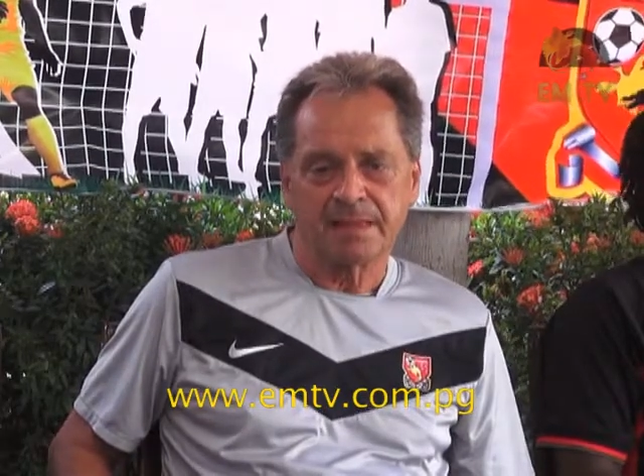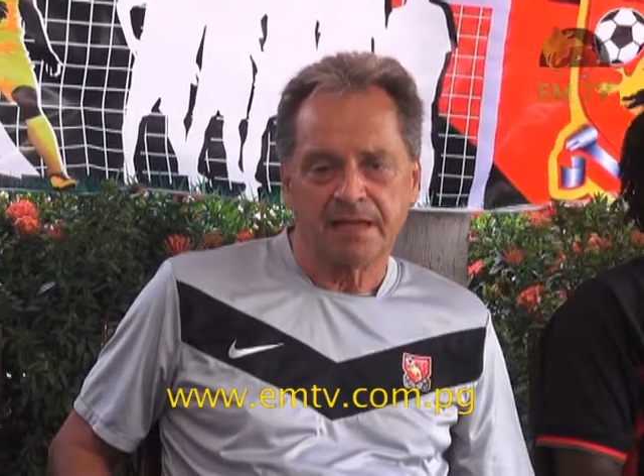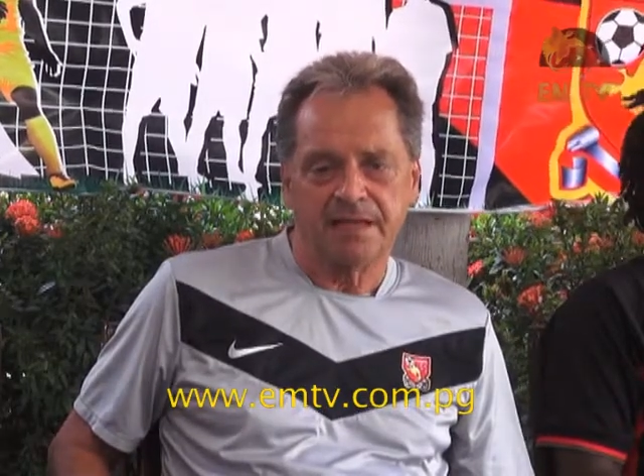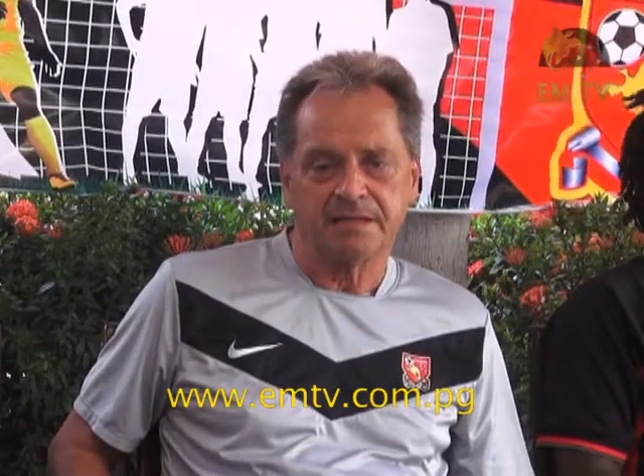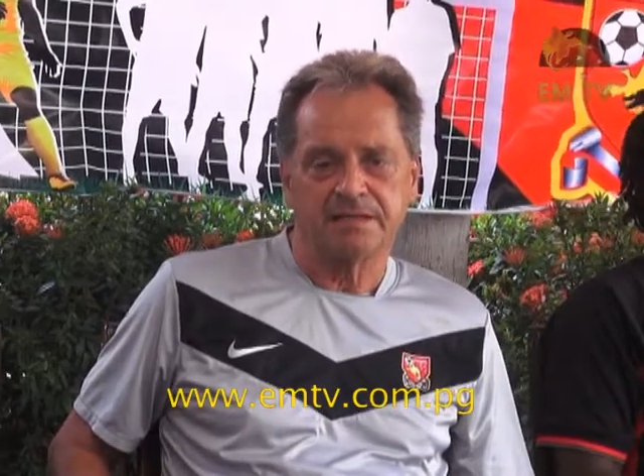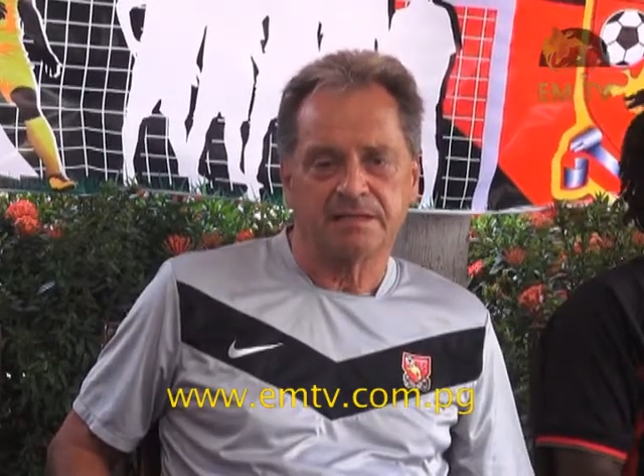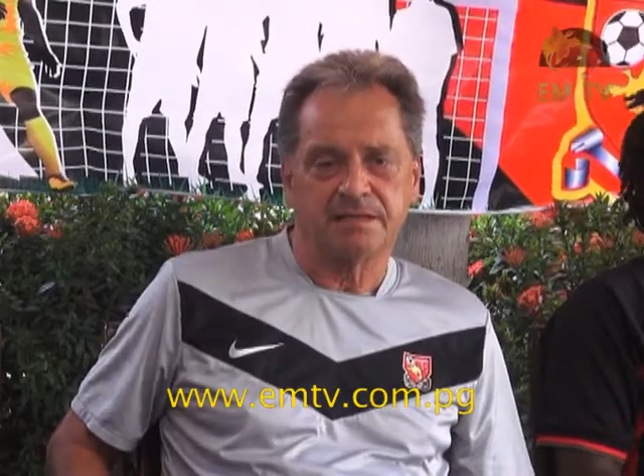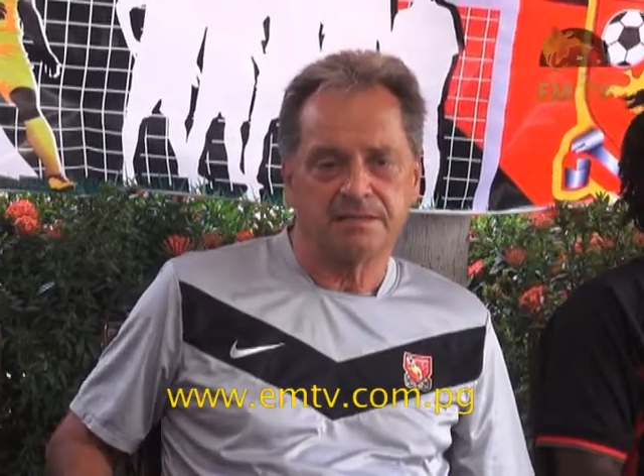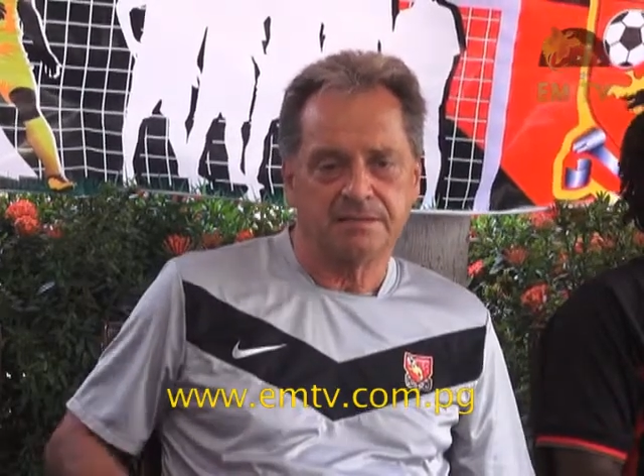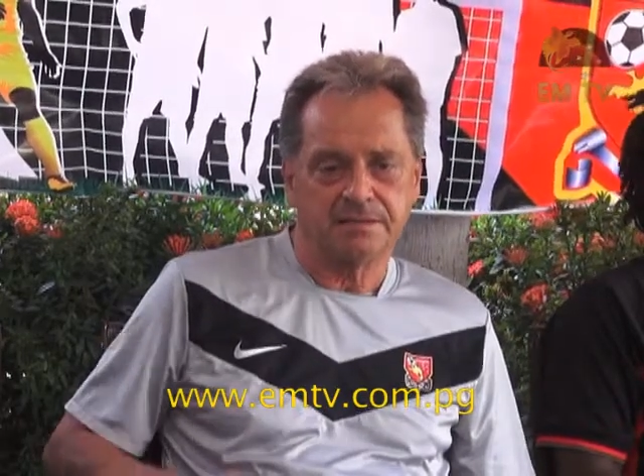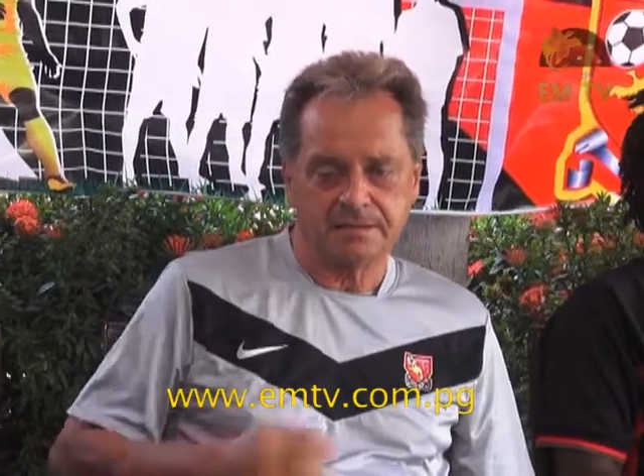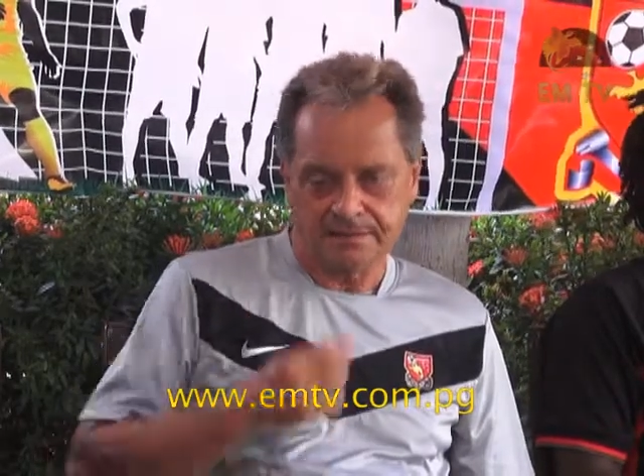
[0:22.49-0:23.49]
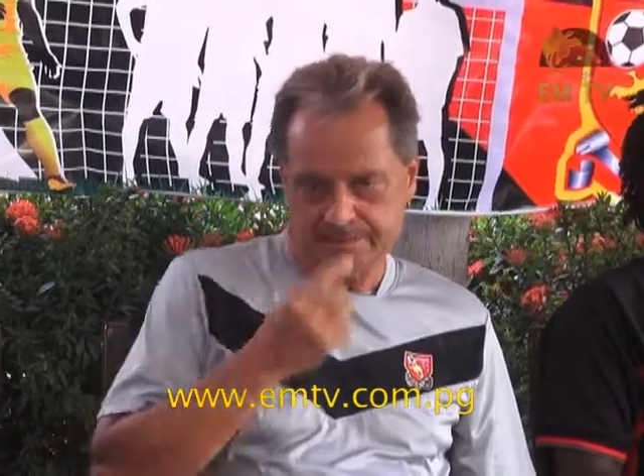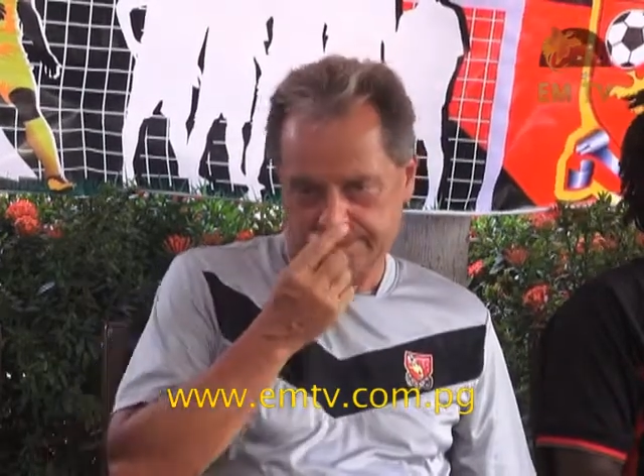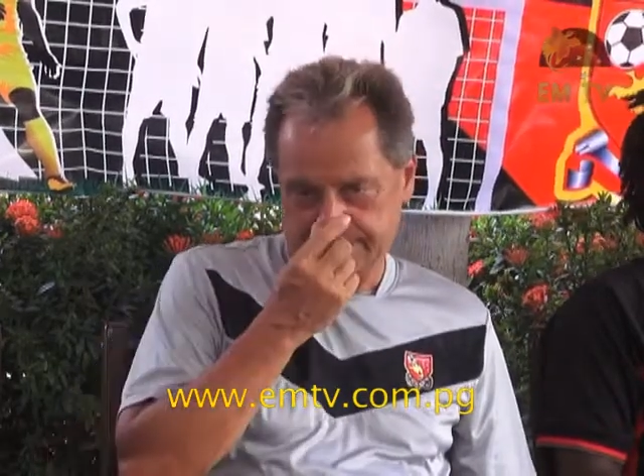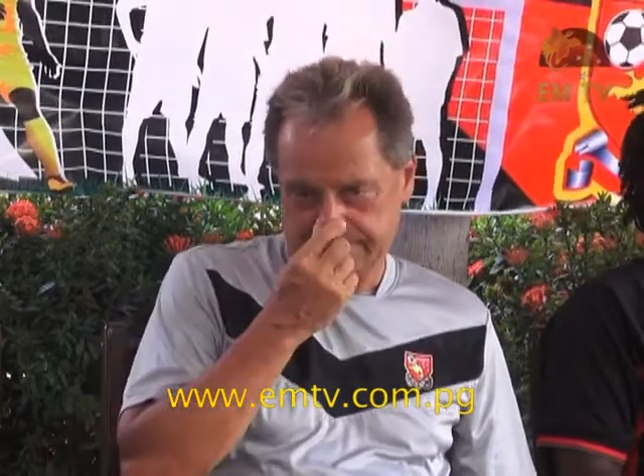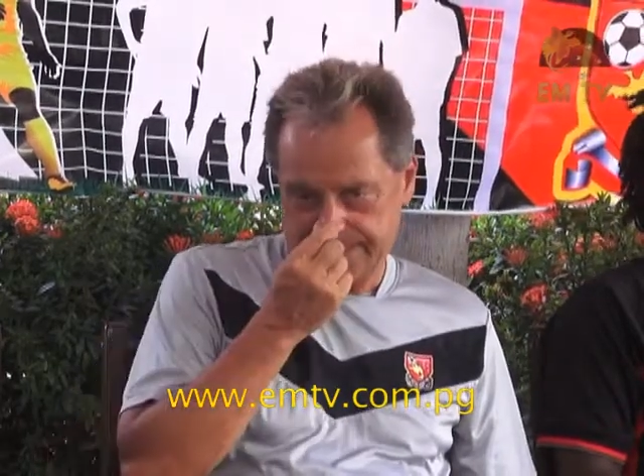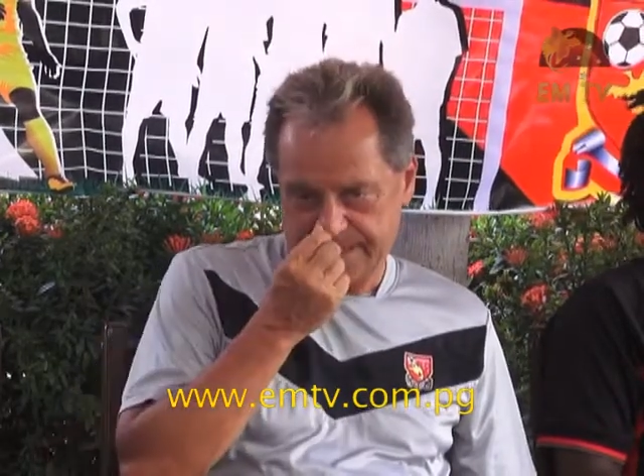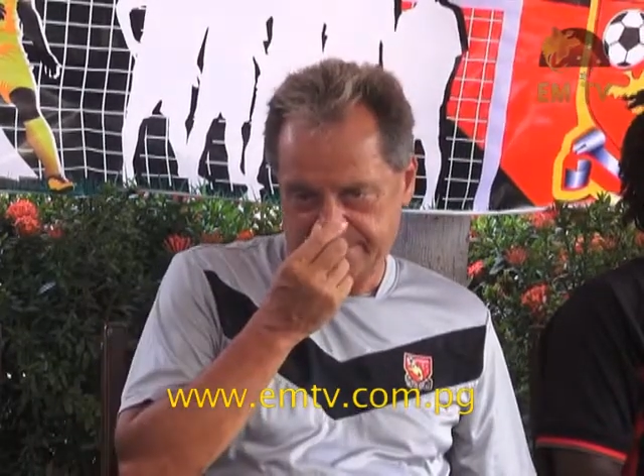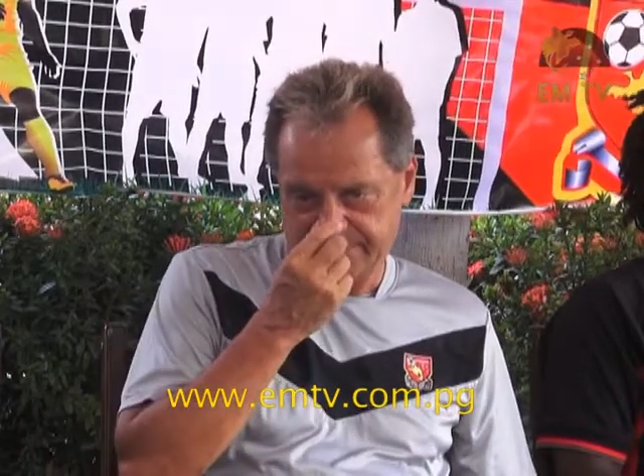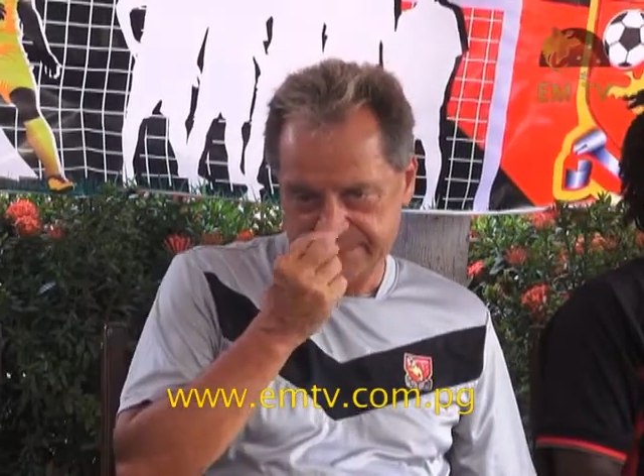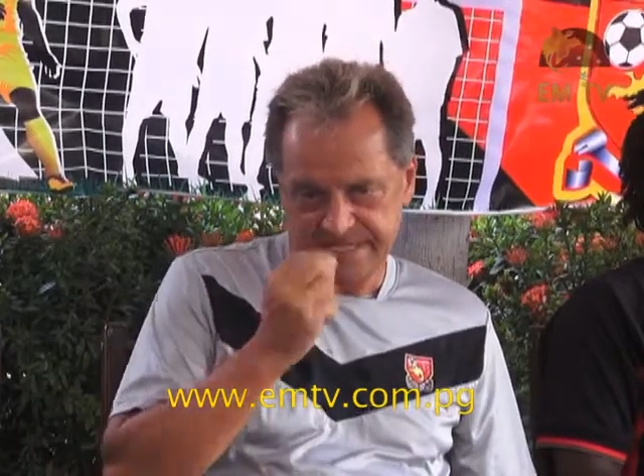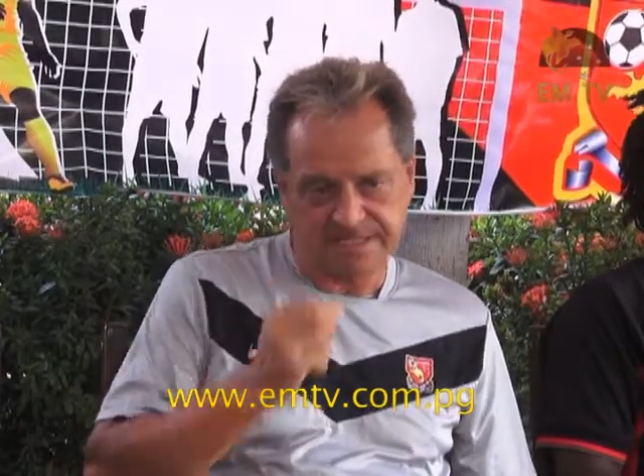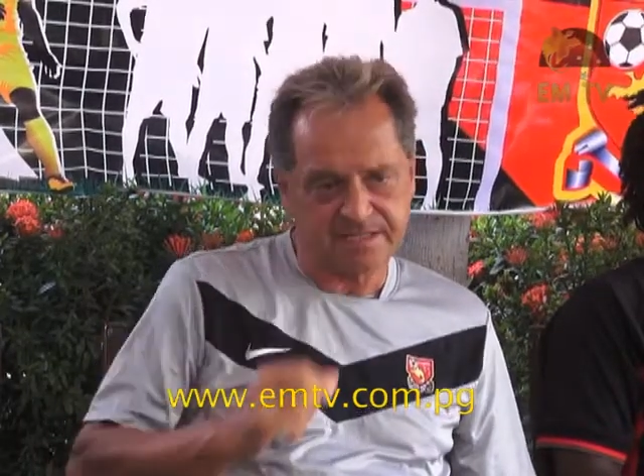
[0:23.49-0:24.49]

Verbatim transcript: And uh, having said